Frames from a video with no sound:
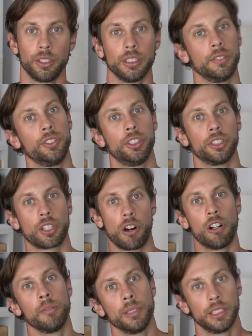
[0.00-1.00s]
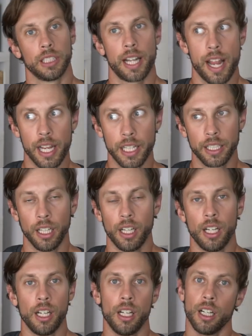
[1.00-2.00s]
because if you just call them and say, hey,
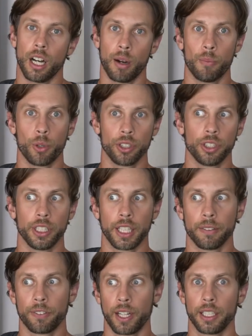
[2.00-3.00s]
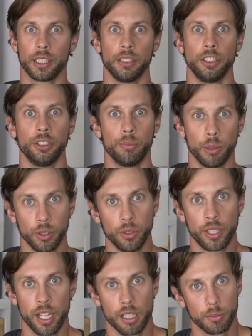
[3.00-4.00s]
I'm wondering if I can do
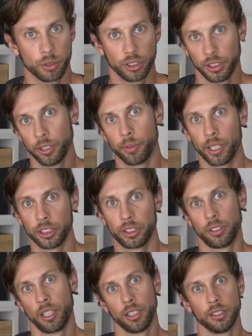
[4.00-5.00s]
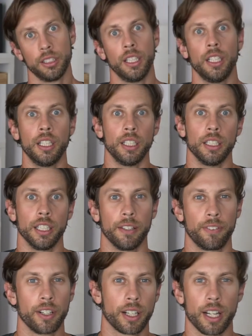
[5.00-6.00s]
balloon animals at your restaurant.
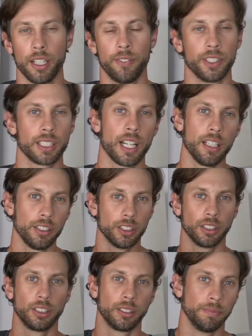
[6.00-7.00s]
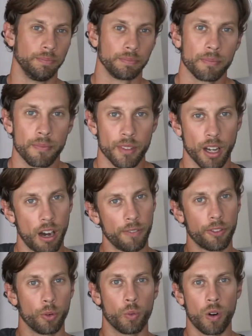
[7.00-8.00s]
If it's kind of just
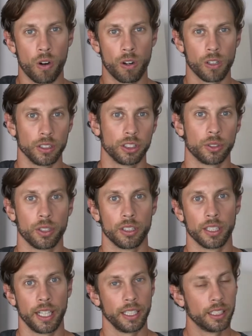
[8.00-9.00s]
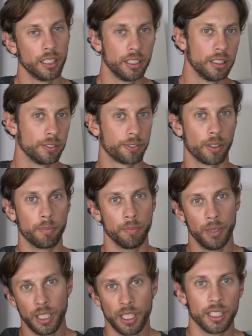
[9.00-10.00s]
off the wall, it's sort of like
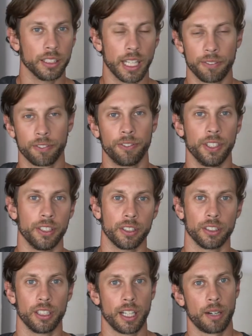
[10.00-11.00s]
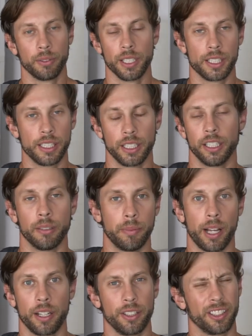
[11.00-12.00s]
from left field, they're not really thinking
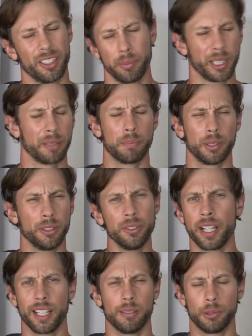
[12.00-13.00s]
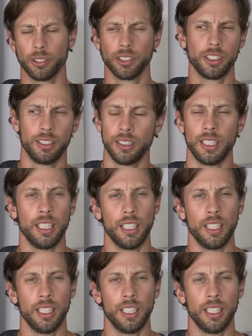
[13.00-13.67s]
about it. They're gonna be like, balloon animals?